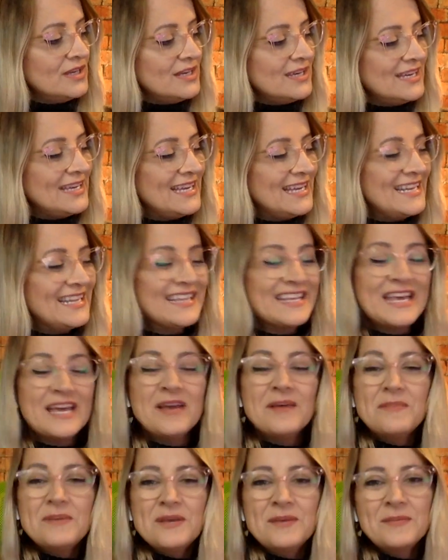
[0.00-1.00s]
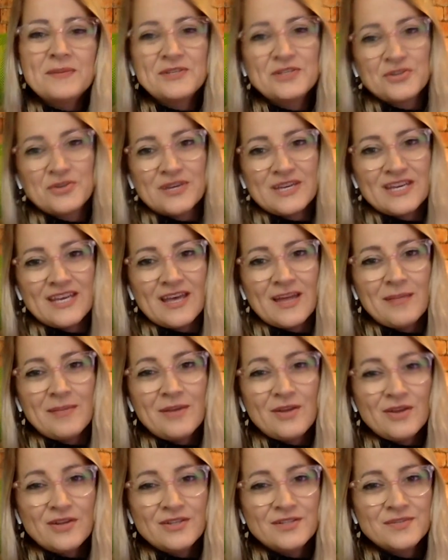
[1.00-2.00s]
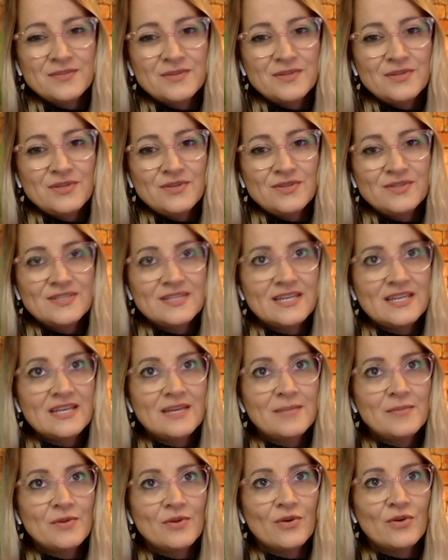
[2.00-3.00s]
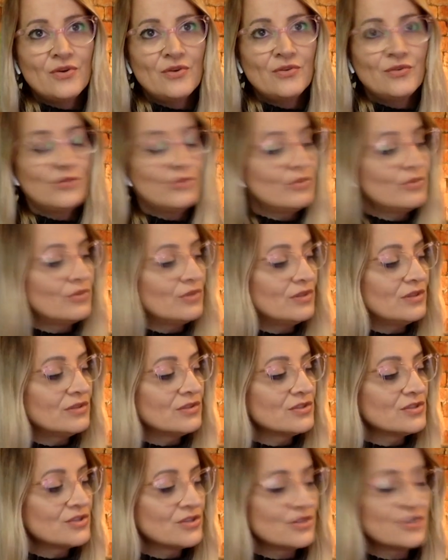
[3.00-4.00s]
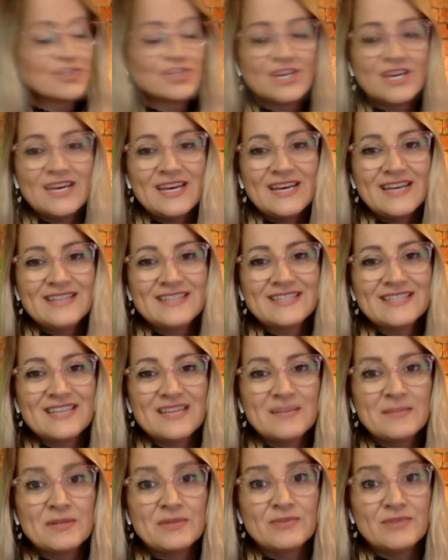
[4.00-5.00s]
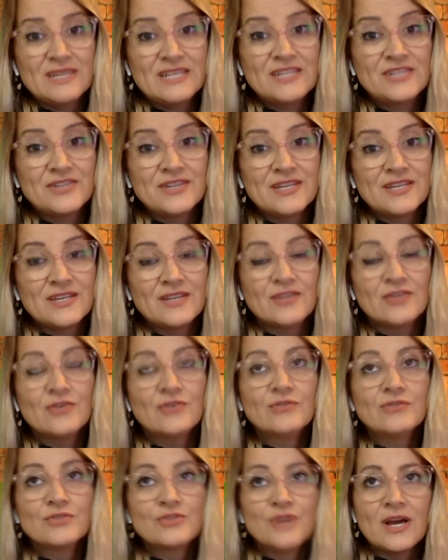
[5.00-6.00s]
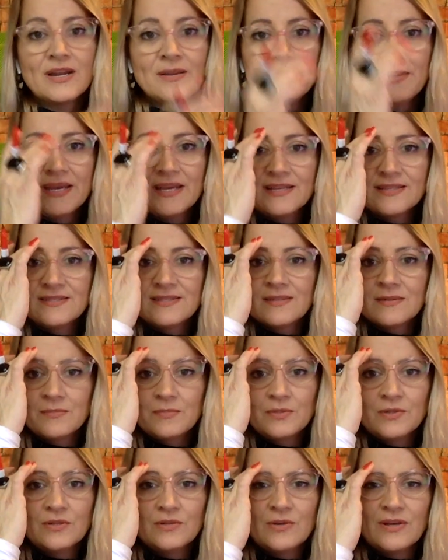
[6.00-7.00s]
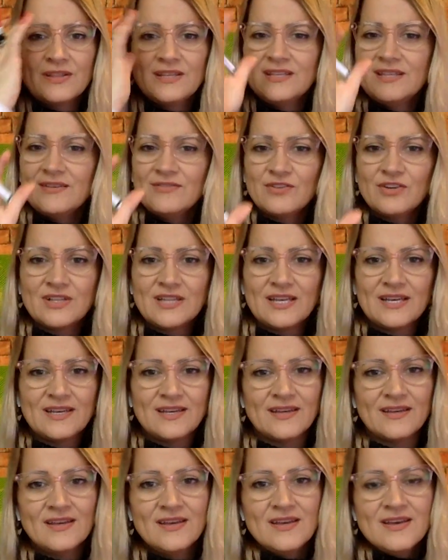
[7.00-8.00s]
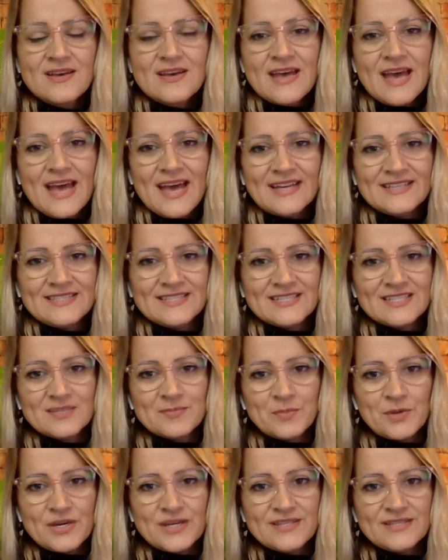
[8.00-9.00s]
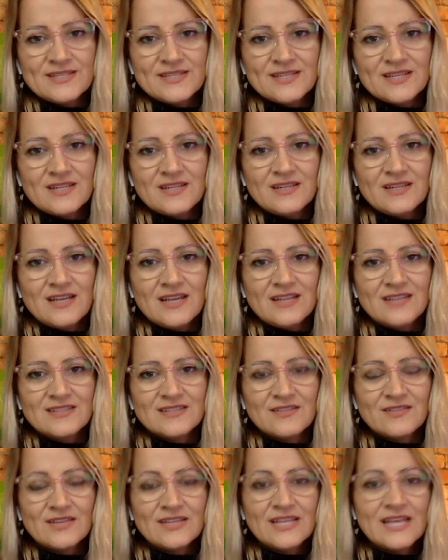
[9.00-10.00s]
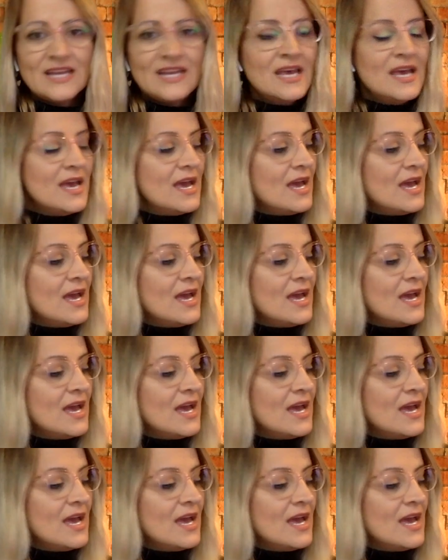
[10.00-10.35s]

And it can be a bit tricky. I'll be honest with you, setting up your own Google search ads can be really tricky. Google's trying to make it simple. I think they've got like a Ads Express and stuff like that.